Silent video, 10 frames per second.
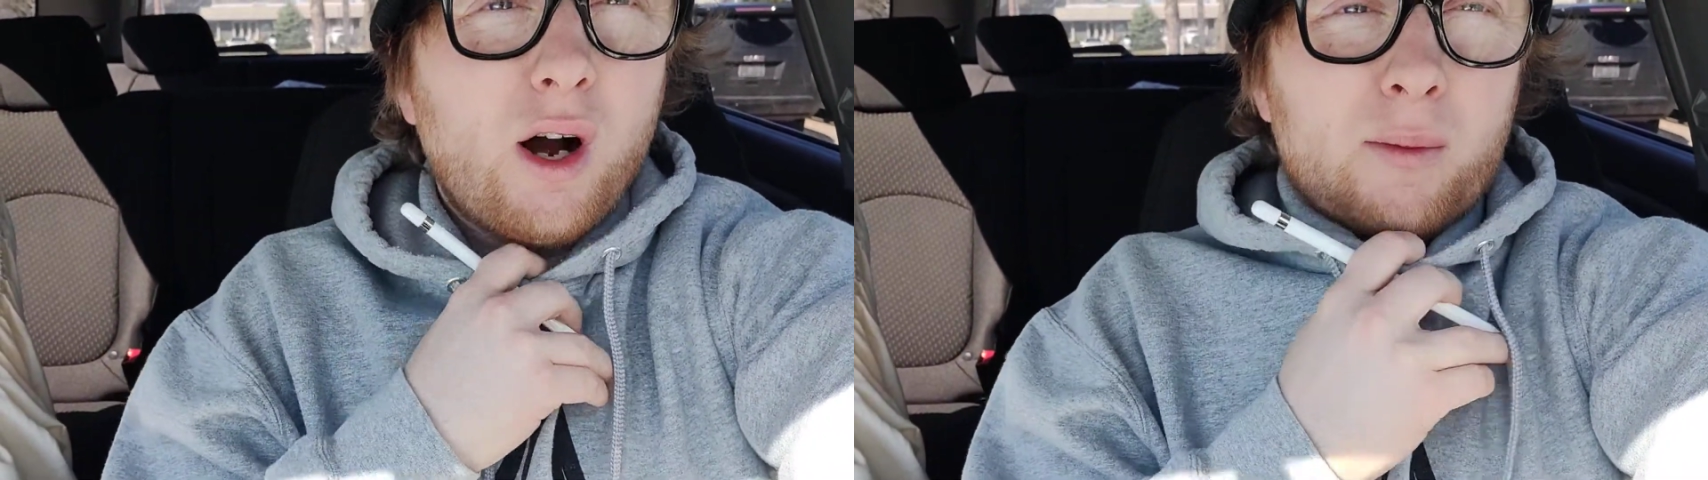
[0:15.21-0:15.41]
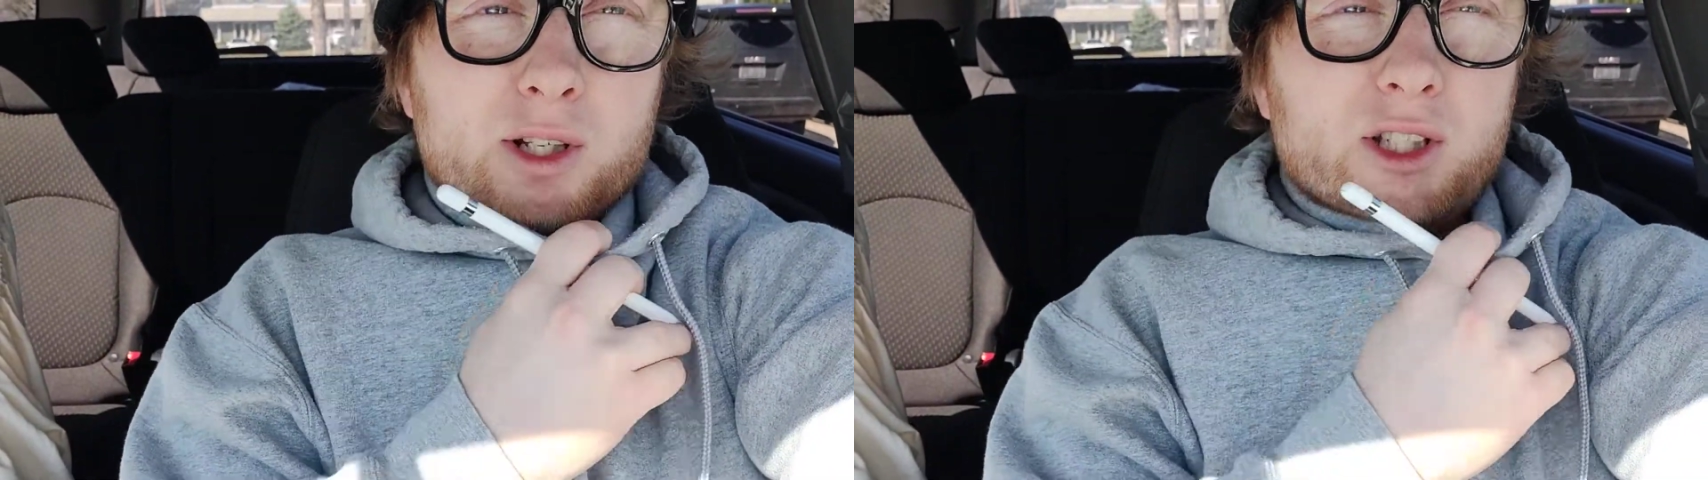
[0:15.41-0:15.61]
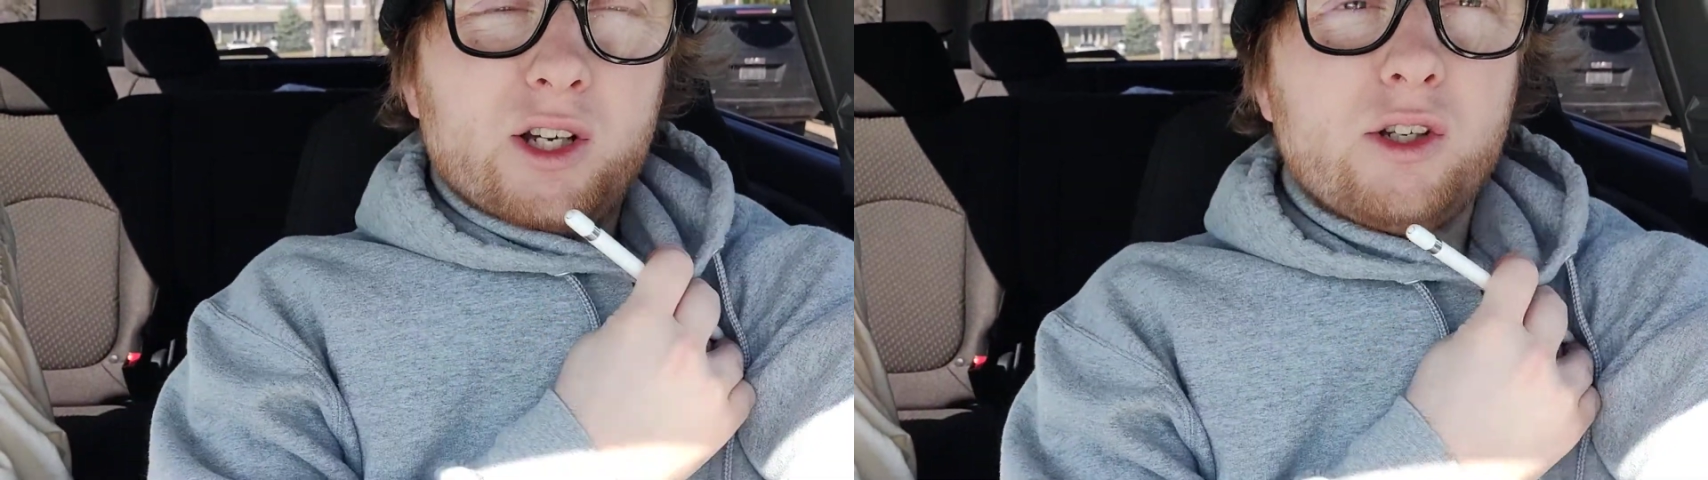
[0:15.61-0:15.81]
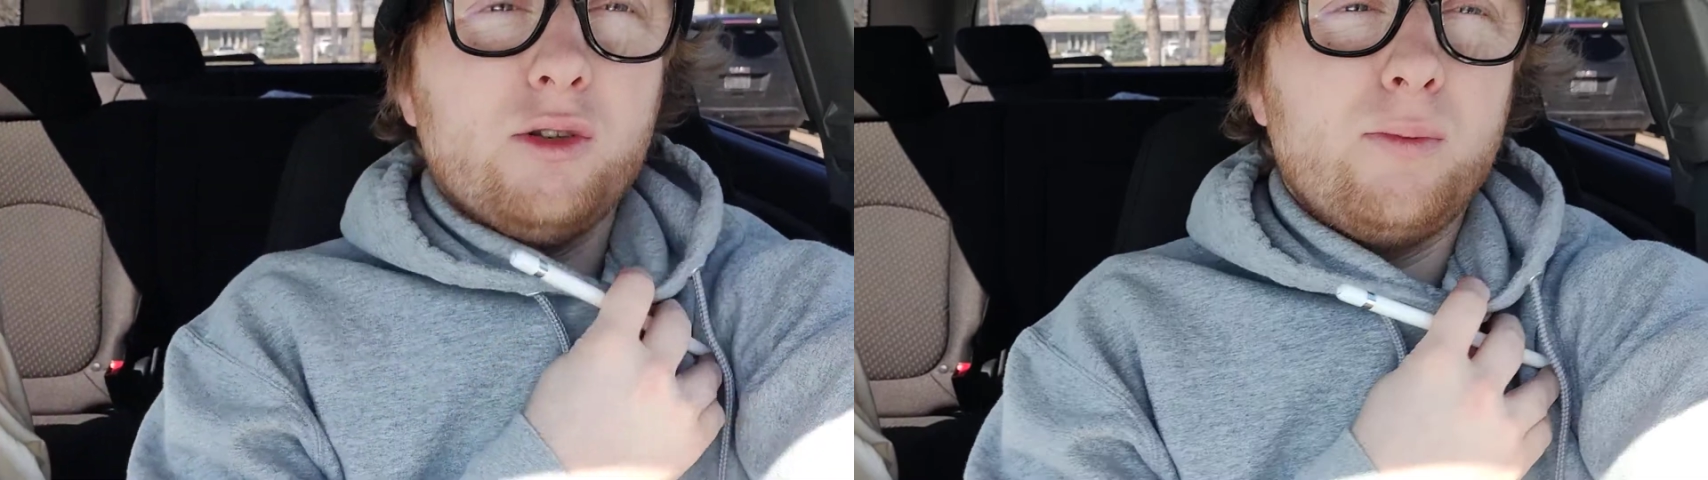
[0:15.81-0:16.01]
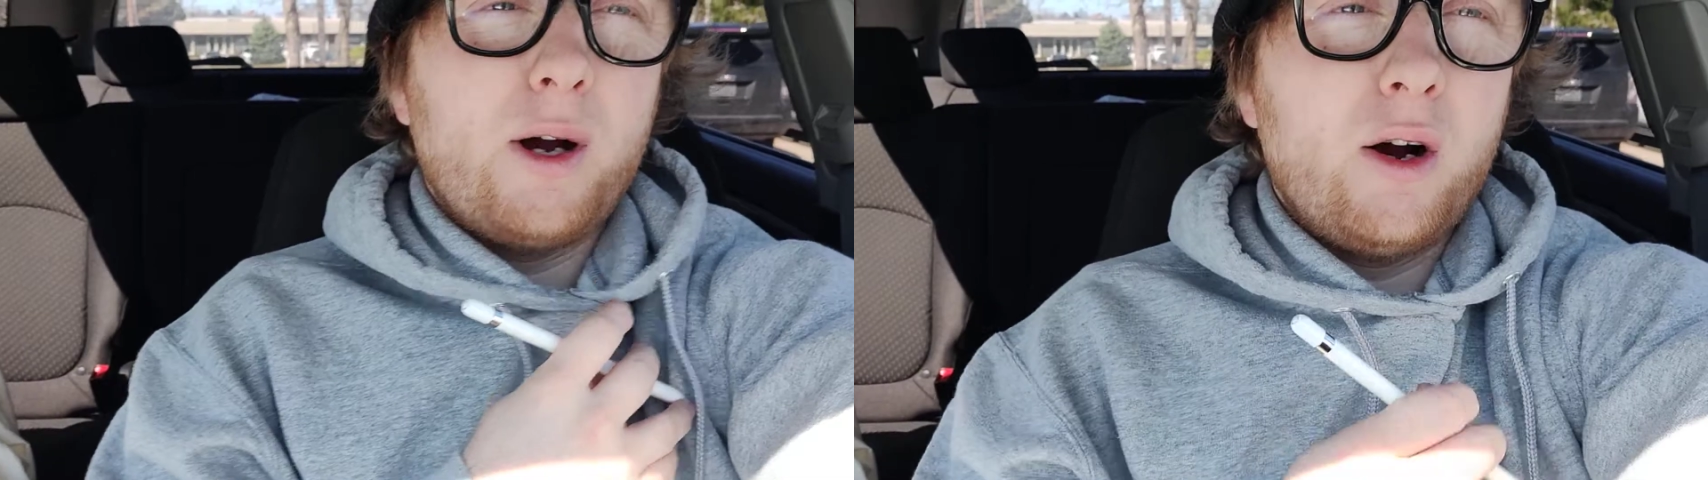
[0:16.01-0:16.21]
I'm gonna tell
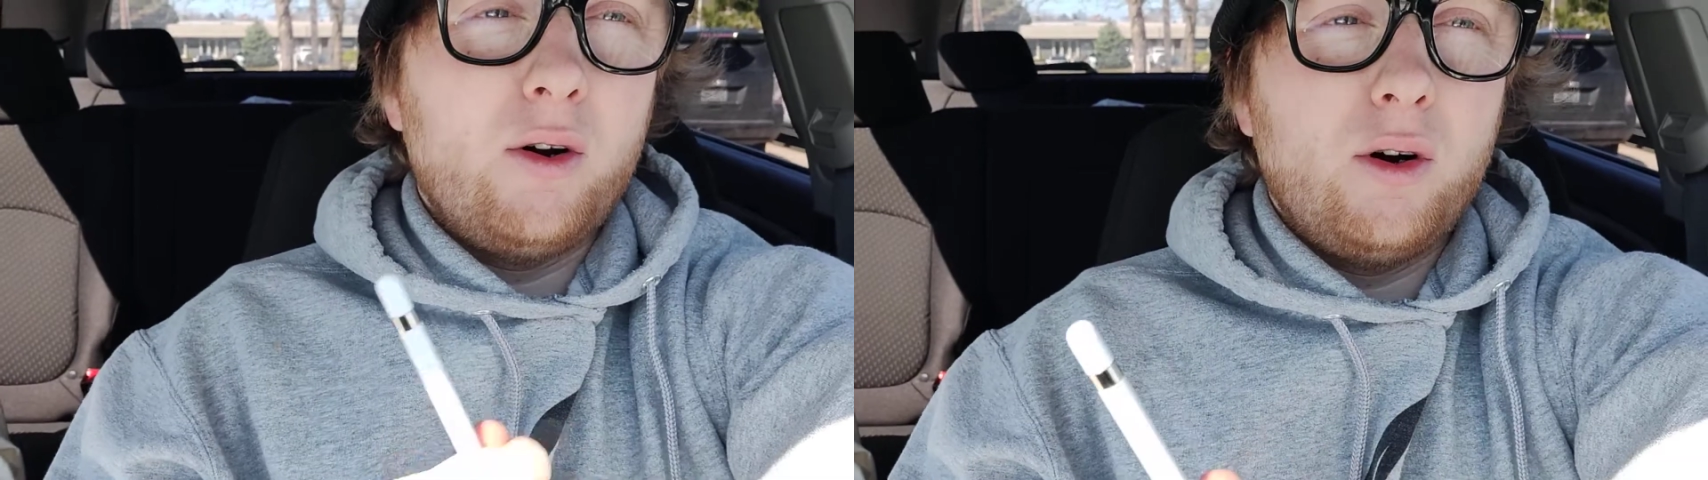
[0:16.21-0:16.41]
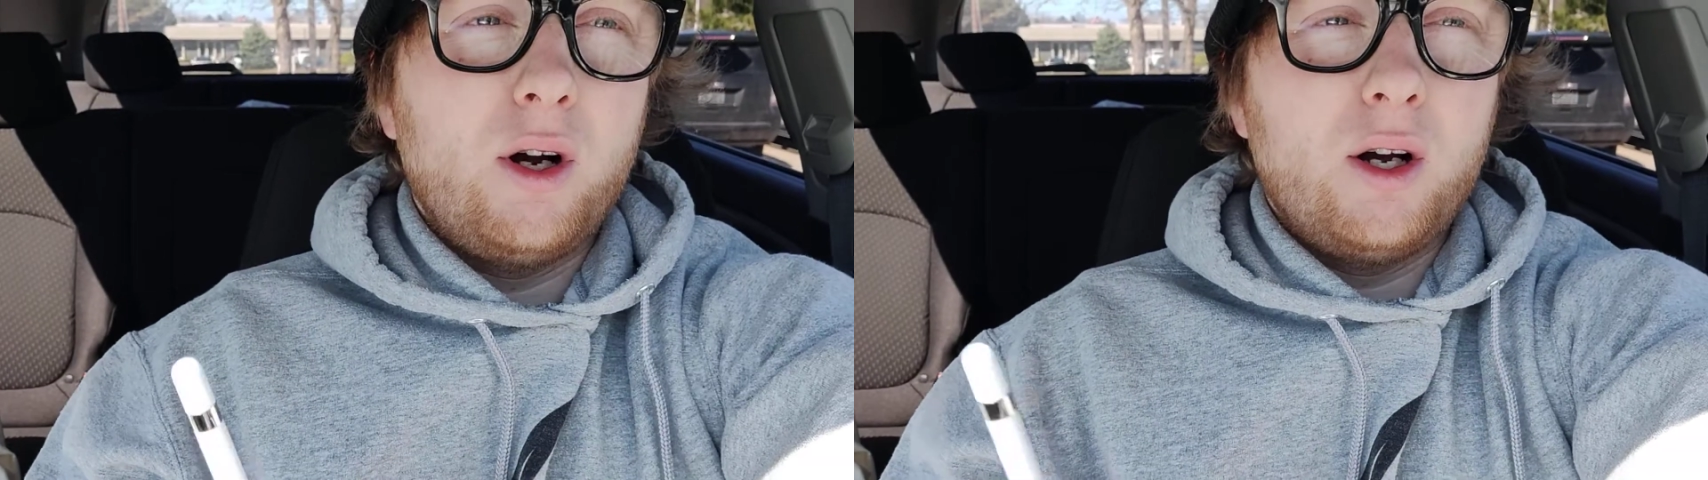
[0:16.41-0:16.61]
you about